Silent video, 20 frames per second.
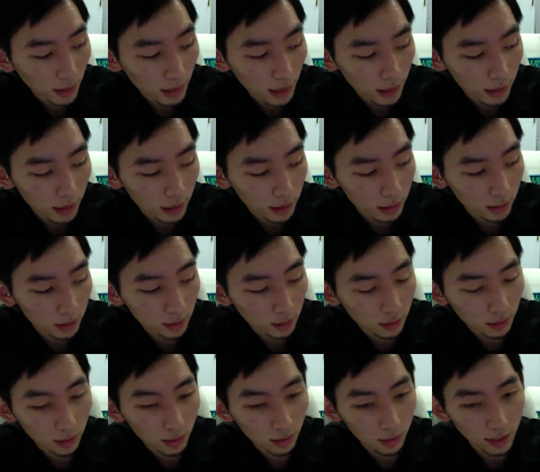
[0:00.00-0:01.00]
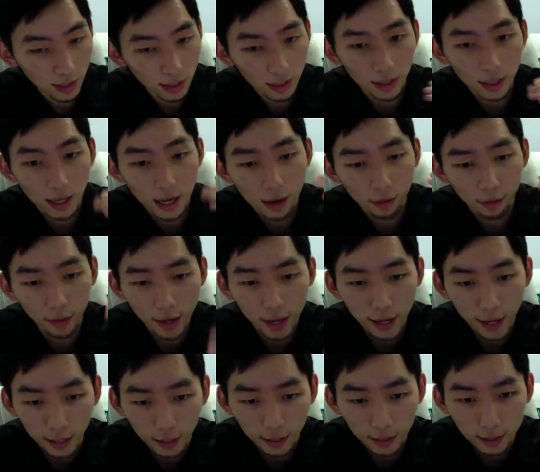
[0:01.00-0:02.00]
and they're going to have
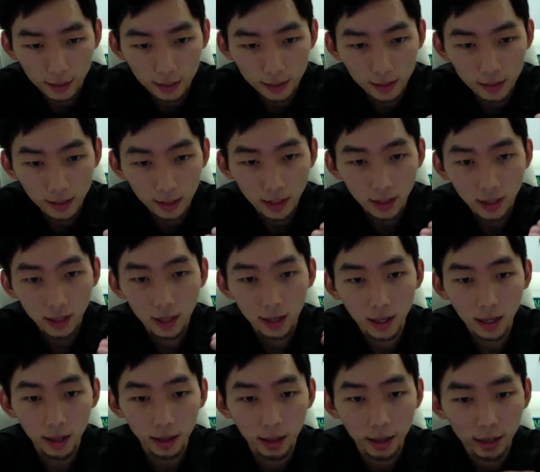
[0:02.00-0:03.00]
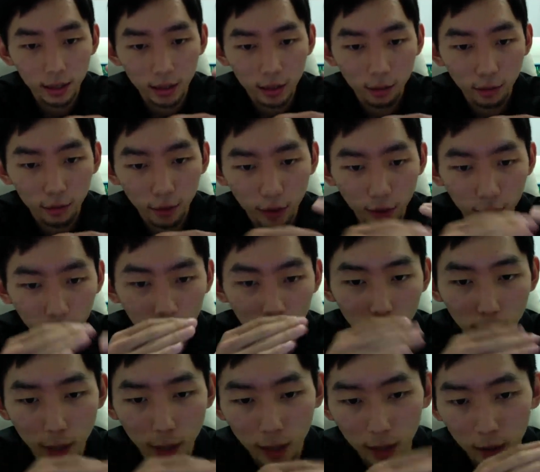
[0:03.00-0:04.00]
eggs. And then if you think
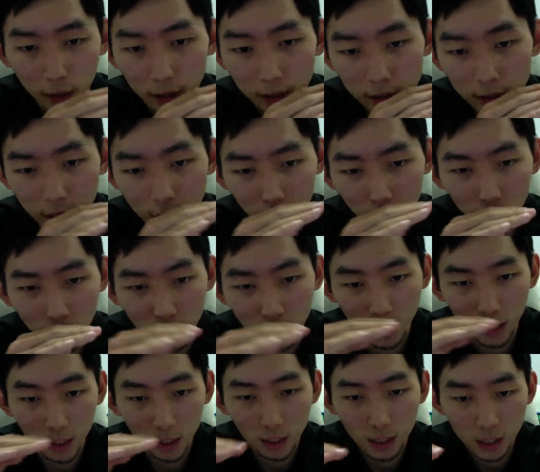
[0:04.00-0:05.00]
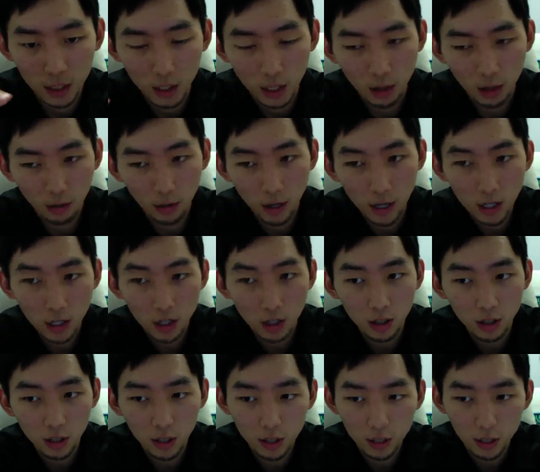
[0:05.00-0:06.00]
about it, there's going to be like
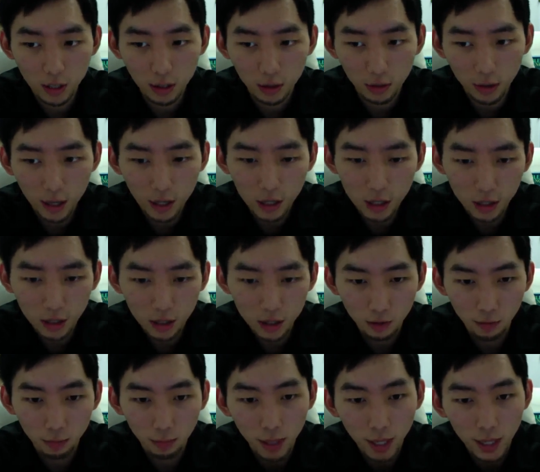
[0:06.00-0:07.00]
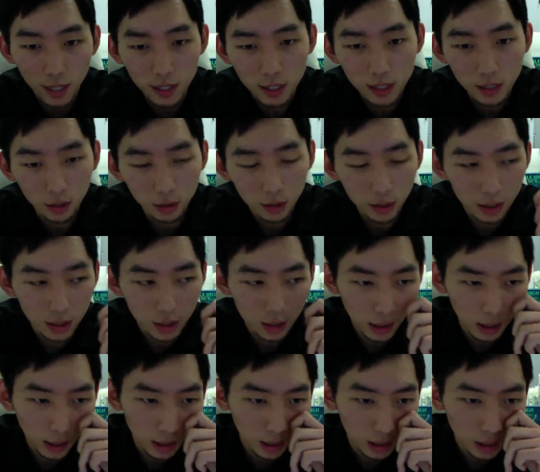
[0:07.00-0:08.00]
generations and generations of mites on your
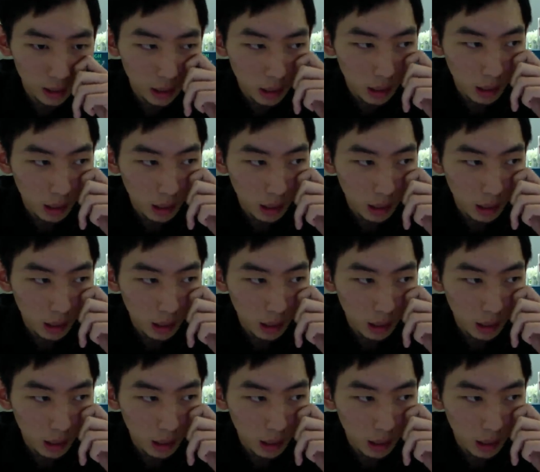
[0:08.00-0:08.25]
skin